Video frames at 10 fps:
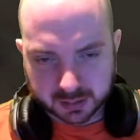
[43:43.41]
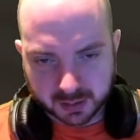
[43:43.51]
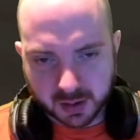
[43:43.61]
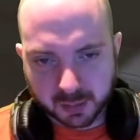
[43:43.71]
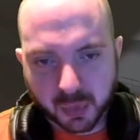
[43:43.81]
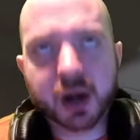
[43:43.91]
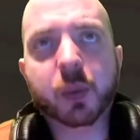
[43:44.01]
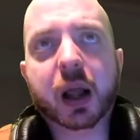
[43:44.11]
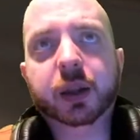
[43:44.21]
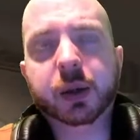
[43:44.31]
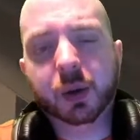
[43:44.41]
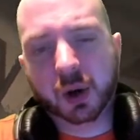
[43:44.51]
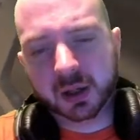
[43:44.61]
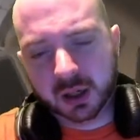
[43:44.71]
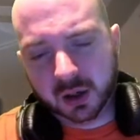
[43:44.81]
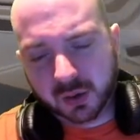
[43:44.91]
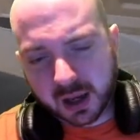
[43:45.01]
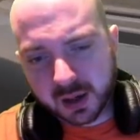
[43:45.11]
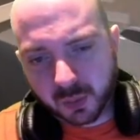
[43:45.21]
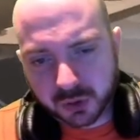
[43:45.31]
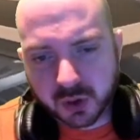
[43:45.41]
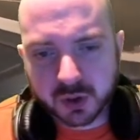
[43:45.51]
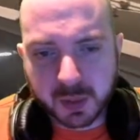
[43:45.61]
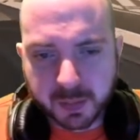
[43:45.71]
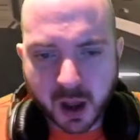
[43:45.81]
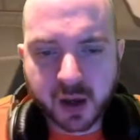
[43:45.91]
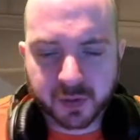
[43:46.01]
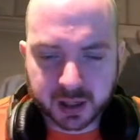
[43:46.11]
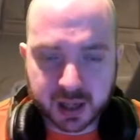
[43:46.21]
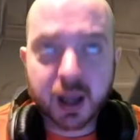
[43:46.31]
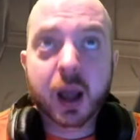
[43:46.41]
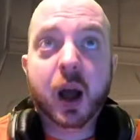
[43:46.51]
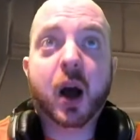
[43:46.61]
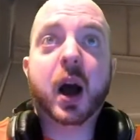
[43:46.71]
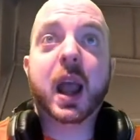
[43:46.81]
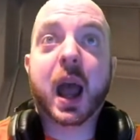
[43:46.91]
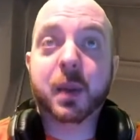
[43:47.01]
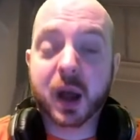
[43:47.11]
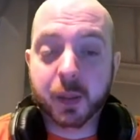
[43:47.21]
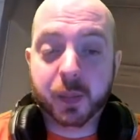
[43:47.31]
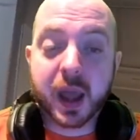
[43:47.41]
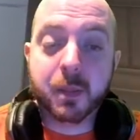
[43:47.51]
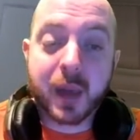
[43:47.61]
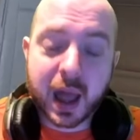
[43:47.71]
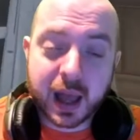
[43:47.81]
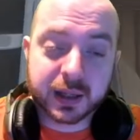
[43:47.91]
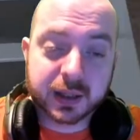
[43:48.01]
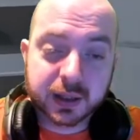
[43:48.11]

Doing pretty well doing what I do, and it suits me perfectly. I am a bit mad.